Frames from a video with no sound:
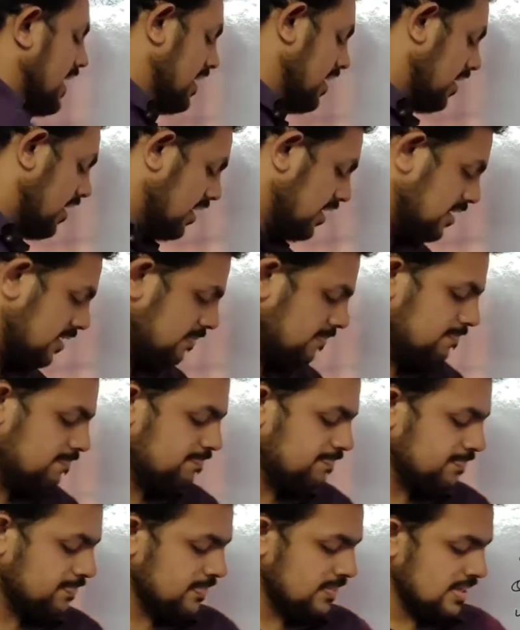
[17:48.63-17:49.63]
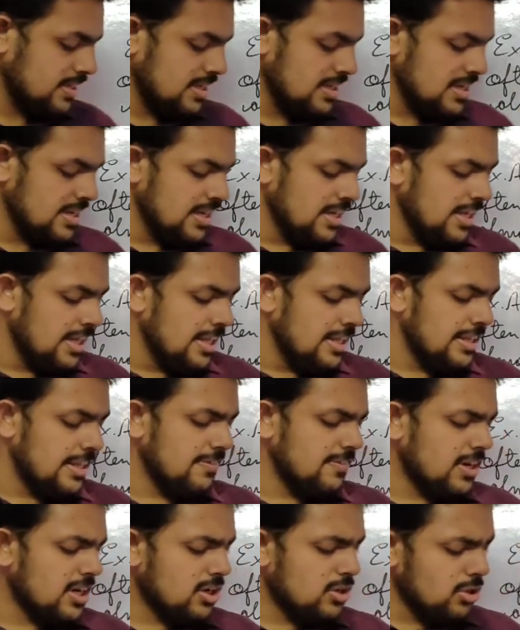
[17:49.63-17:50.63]
an hour. They
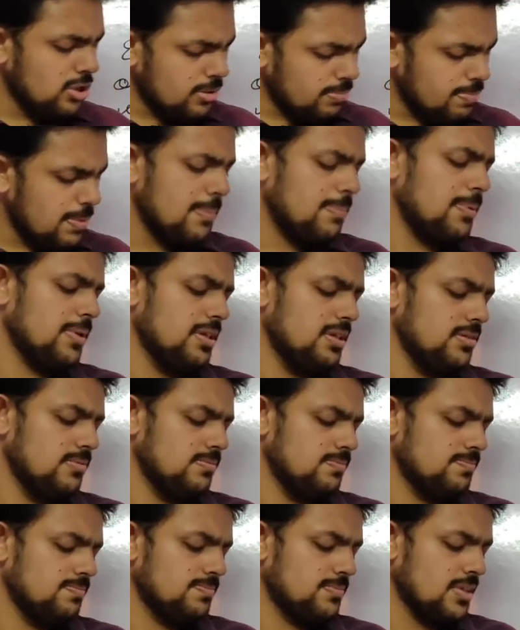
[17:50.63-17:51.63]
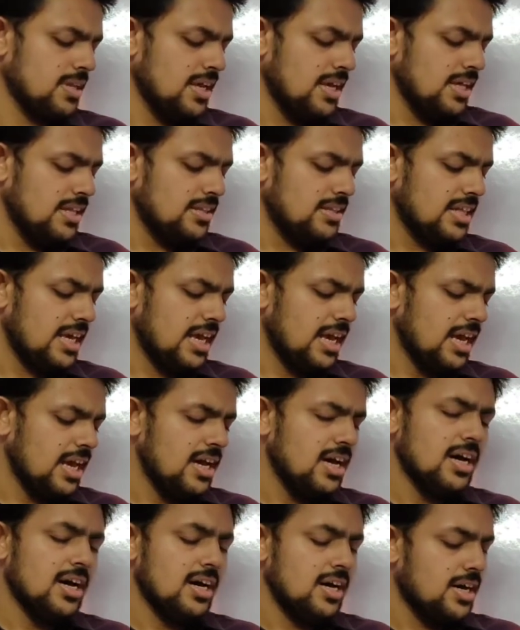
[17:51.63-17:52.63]
were good people.
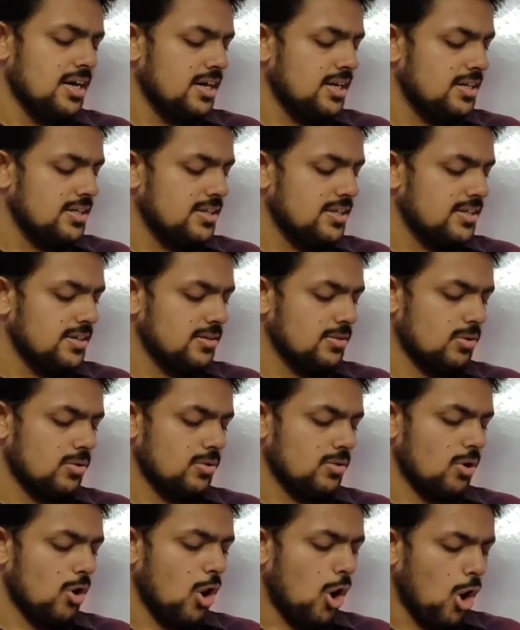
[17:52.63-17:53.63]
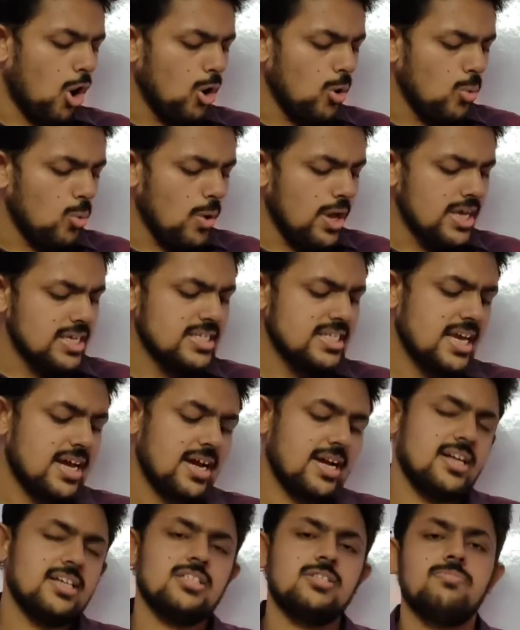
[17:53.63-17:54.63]
They always
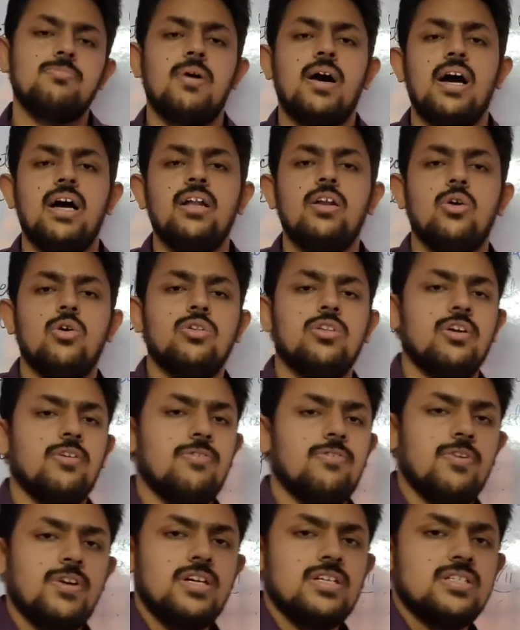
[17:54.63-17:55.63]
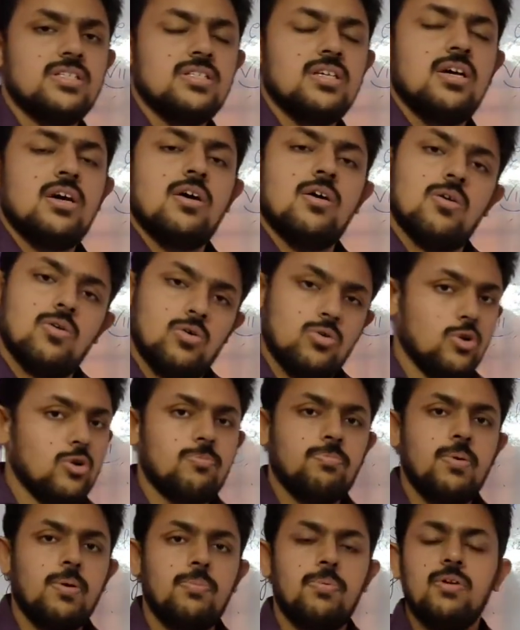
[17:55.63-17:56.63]
had a smile on their face.
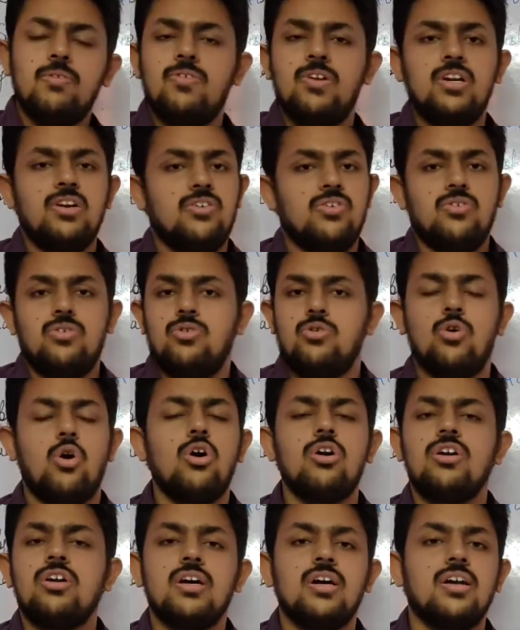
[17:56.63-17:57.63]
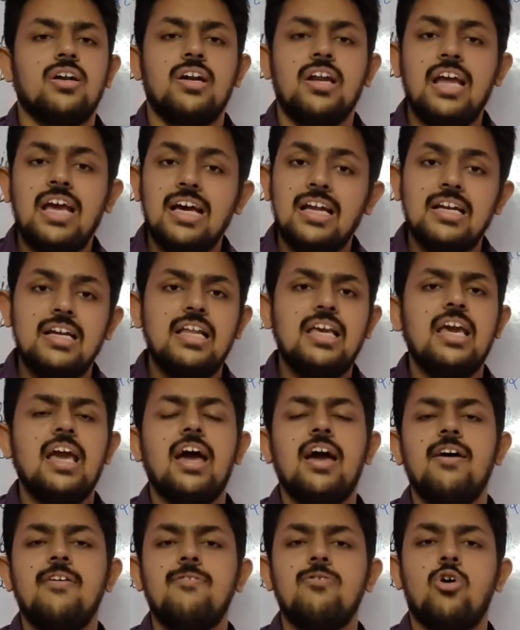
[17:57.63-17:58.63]
Good people will not rarely
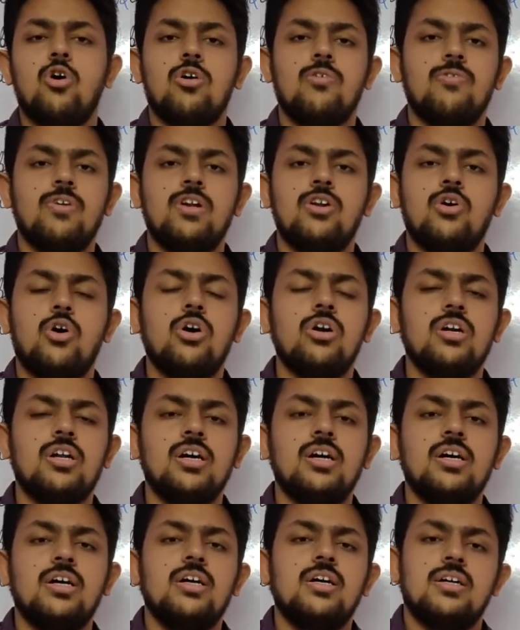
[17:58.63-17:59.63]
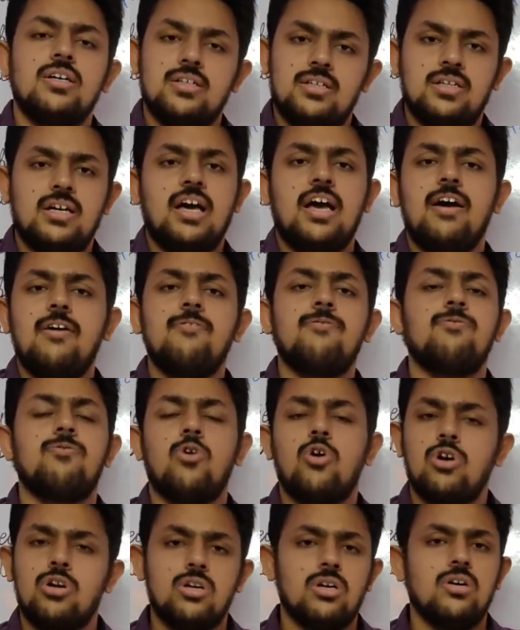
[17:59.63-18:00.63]
have or will not have
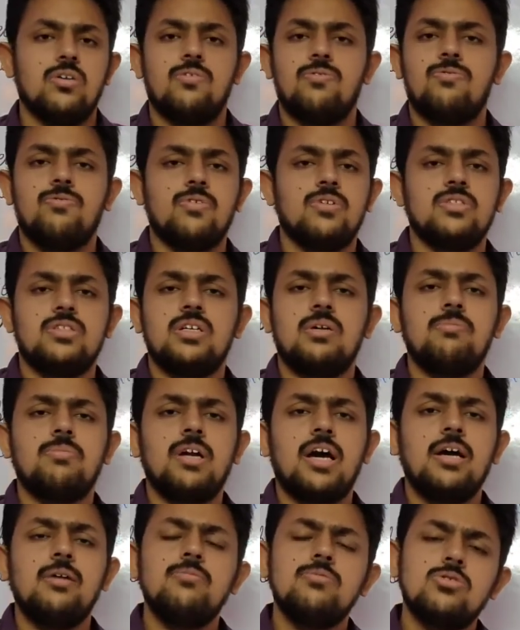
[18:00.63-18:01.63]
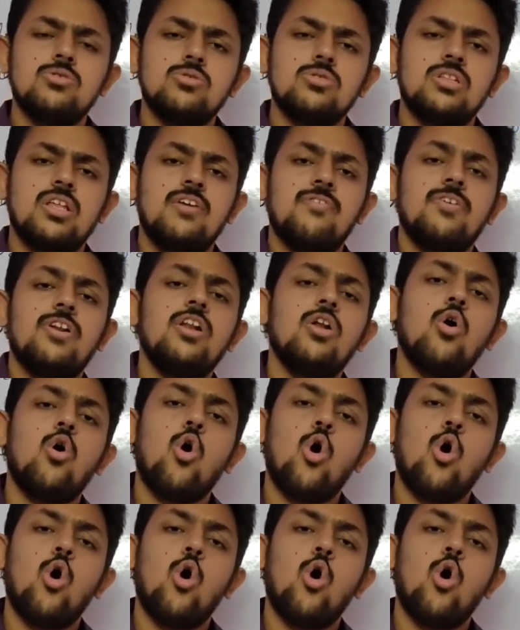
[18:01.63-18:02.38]
for some time, so they will